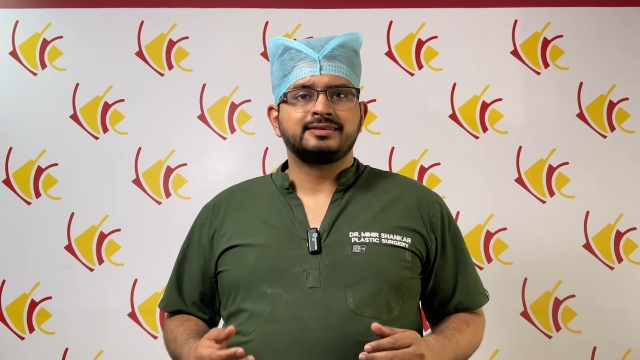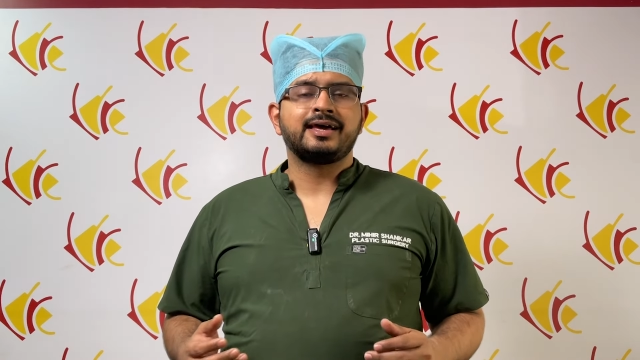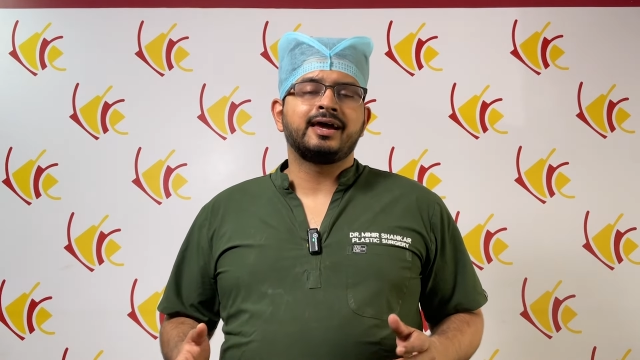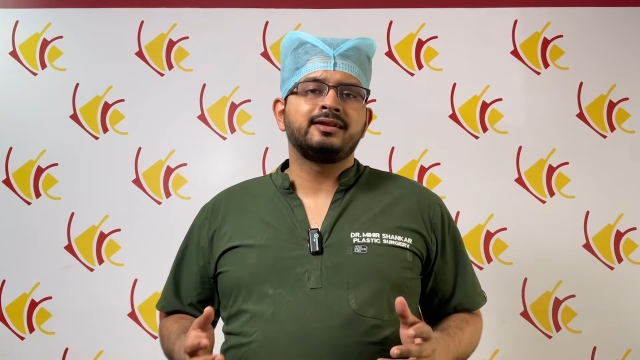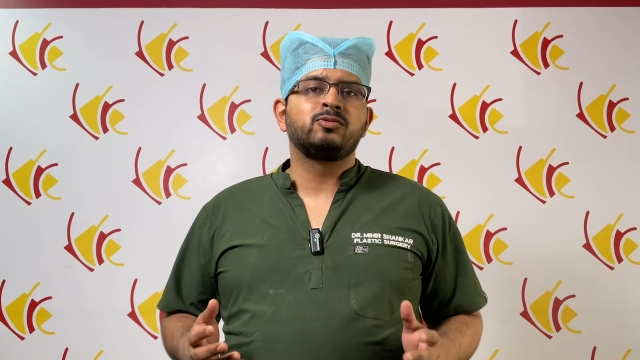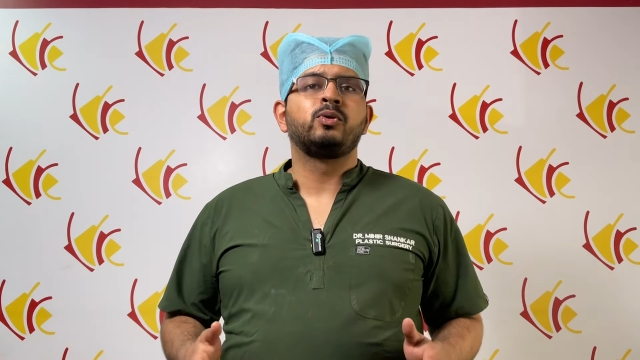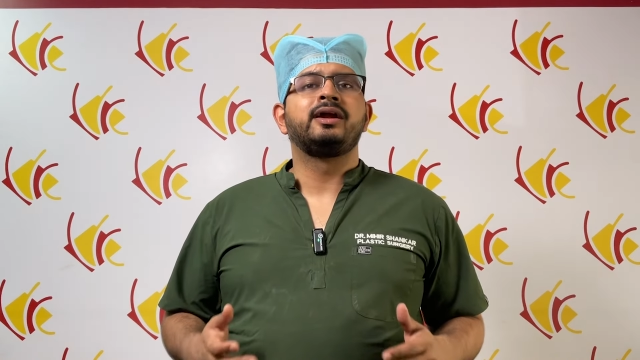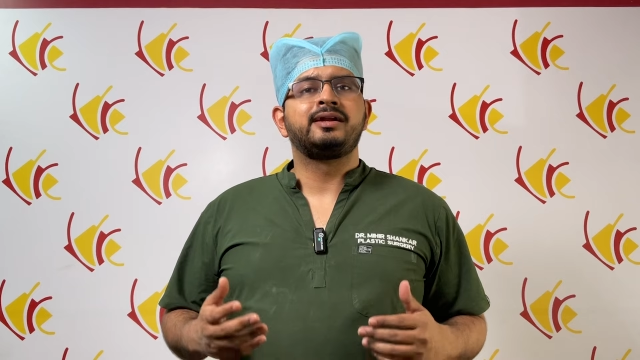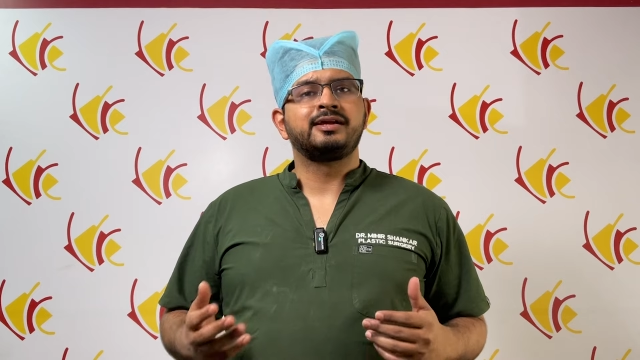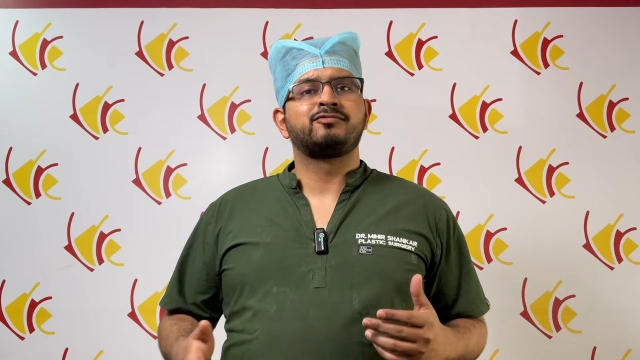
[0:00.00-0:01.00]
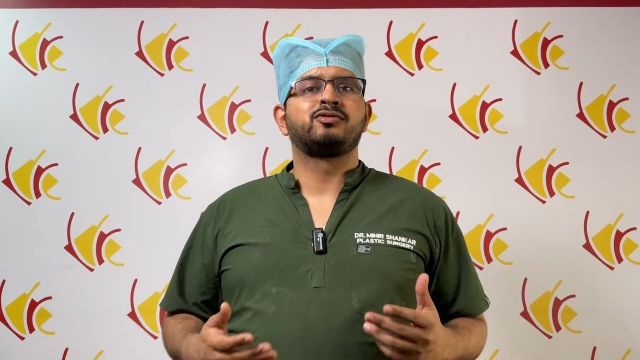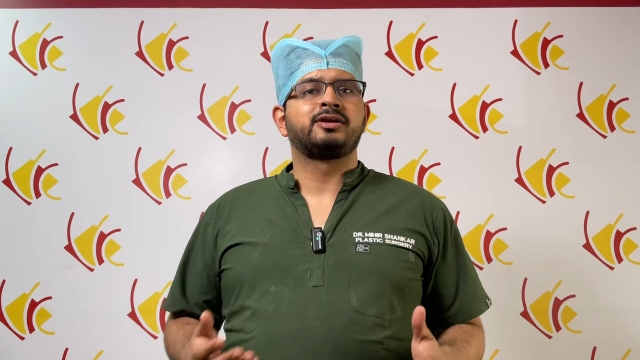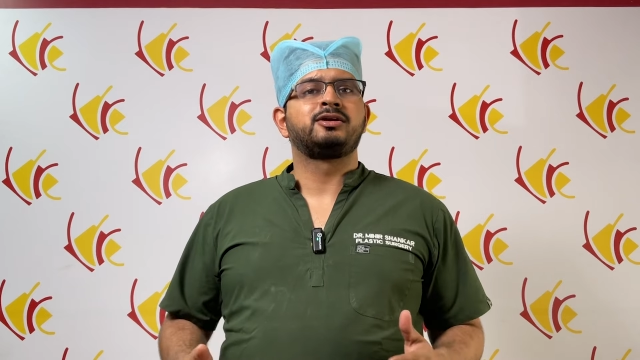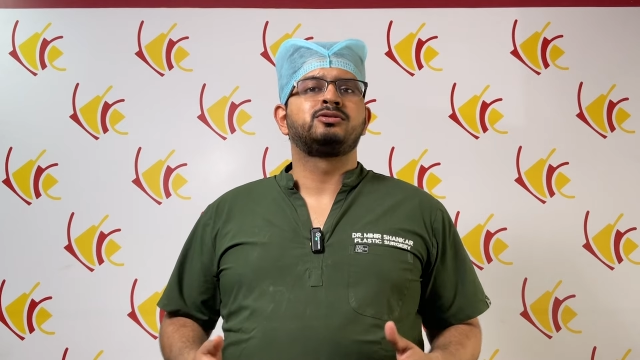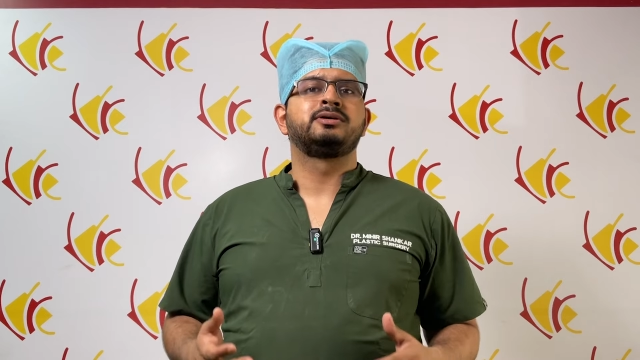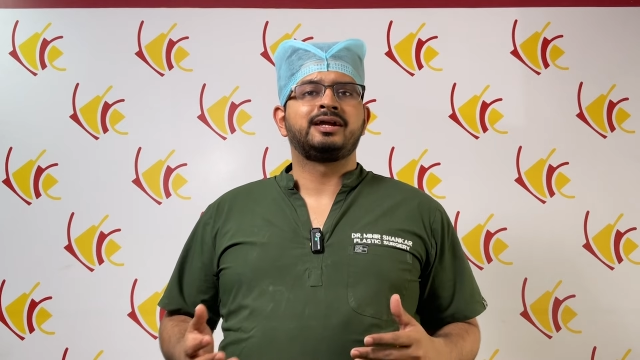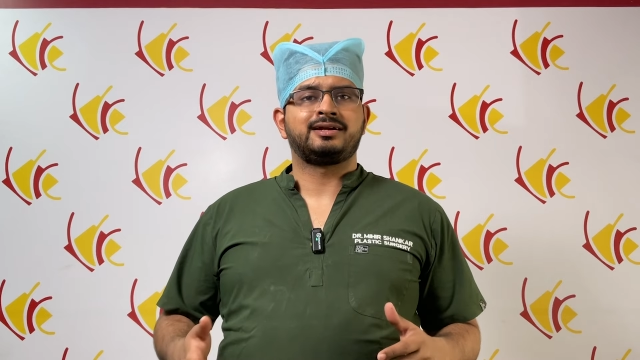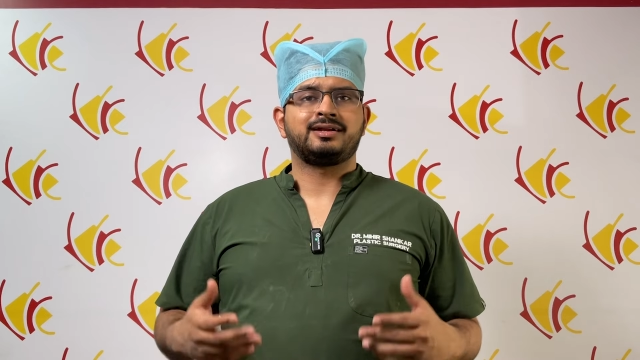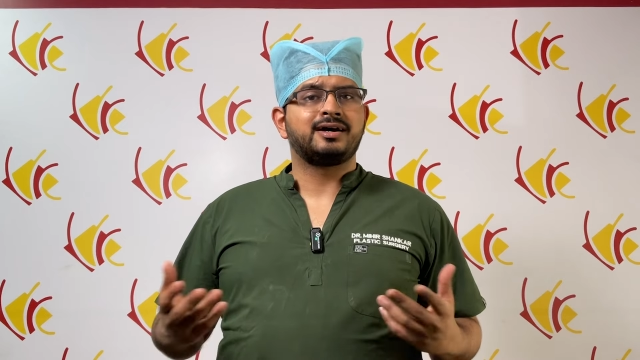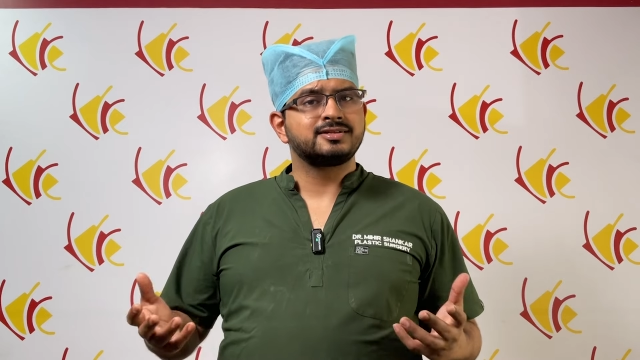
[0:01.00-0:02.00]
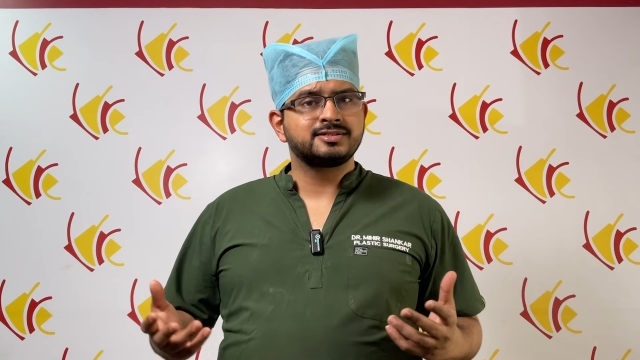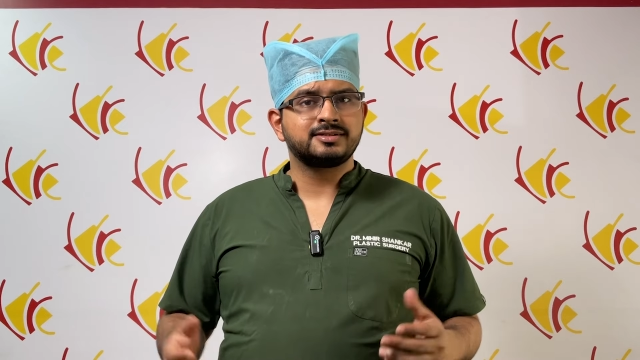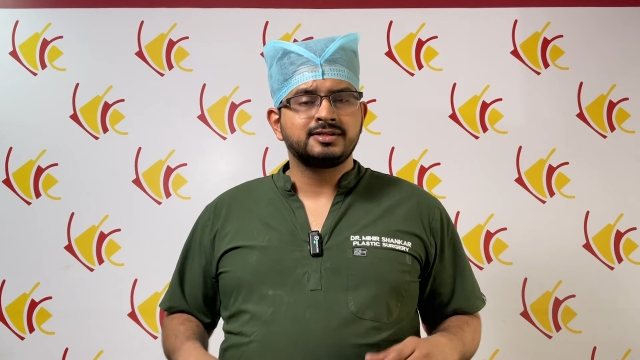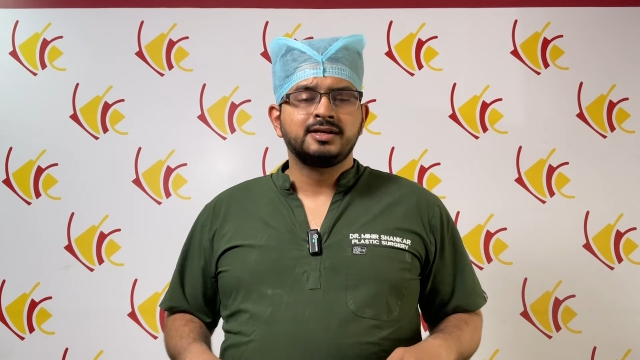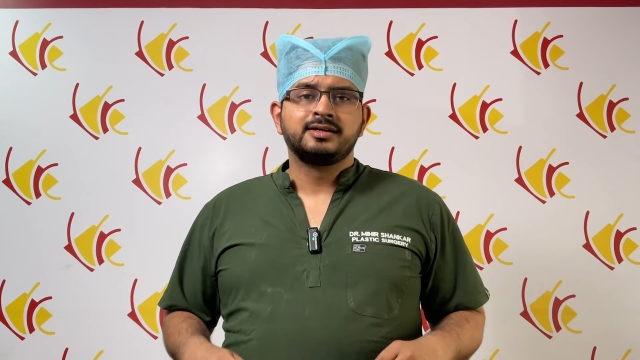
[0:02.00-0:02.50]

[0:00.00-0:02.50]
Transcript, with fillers: than waiting for it to get larger.